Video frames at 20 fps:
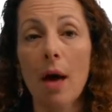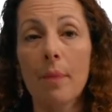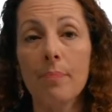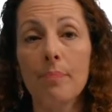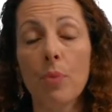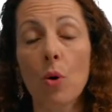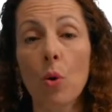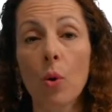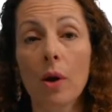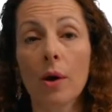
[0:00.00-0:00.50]

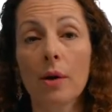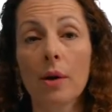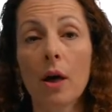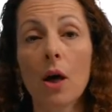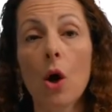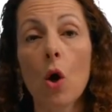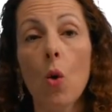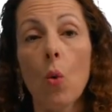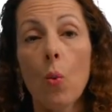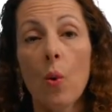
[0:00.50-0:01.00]
on board
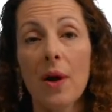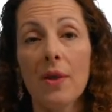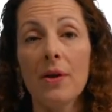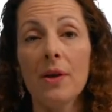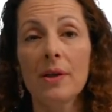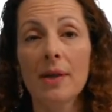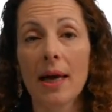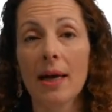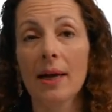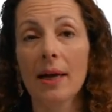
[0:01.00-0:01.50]

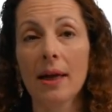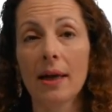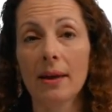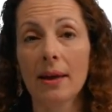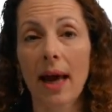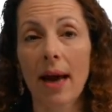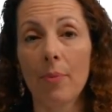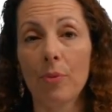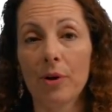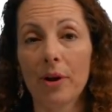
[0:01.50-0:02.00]
with a data
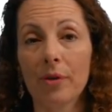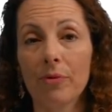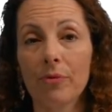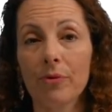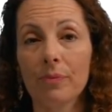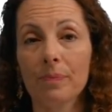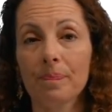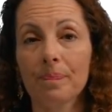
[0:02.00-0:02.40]
collaborative.